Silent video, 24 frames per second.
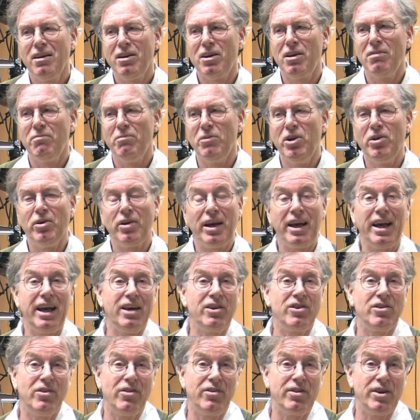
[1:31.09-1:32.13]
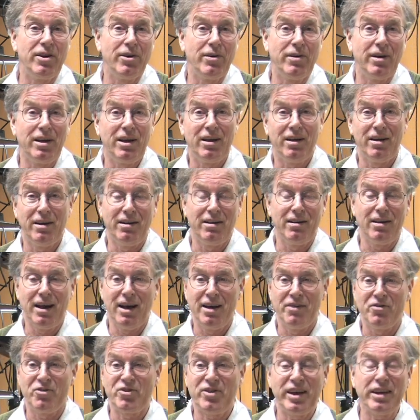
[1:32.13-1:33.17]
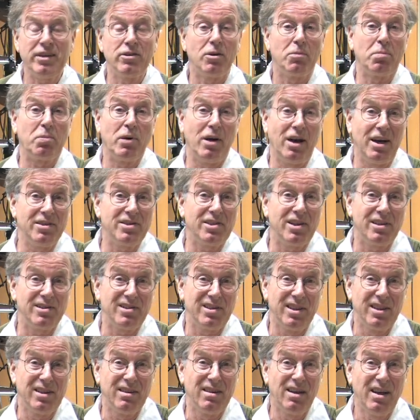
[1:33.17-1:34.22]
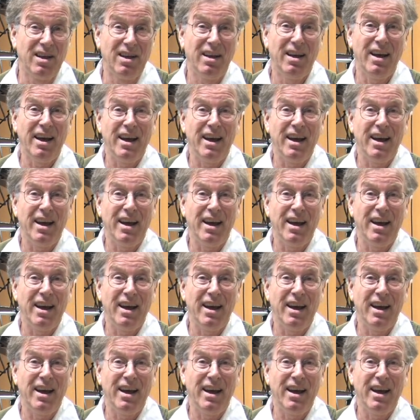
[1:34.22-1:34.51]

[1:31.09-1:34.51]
communication theory and, and signal processing